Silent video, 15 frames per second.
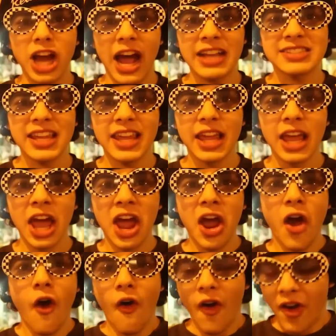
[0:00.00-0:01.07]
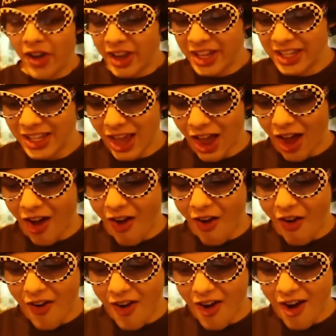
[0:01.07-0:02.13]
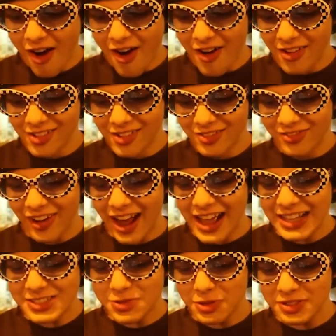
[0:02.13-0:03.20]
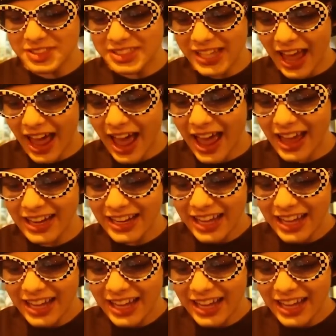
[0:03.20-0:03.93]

to apologize to the Chips! Yo, Ryan's world's dad!